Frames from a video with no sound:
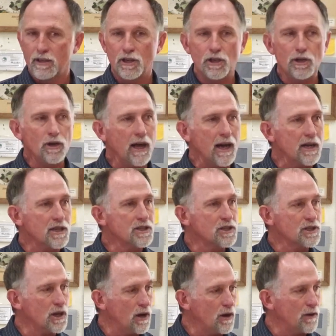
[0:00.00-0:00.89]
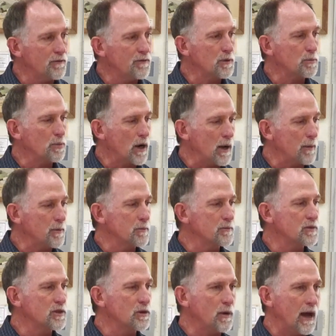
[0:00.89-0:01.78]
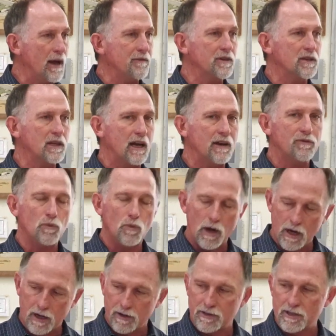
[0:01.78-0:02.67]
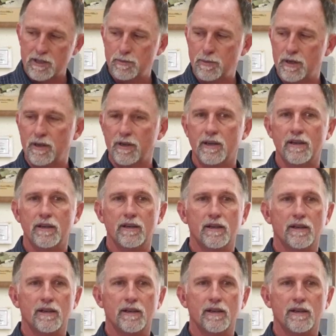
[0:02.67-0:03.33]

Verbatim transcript: You know how to solve the problems you have in life? Walk in the Spirit.